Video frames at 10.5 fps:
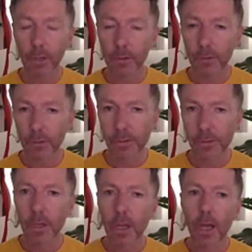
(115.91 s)

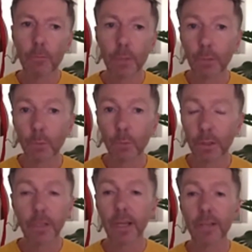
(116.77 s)
closures have been
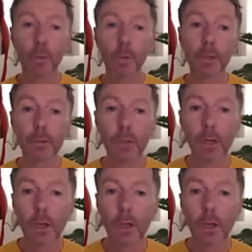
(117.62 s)
working class women,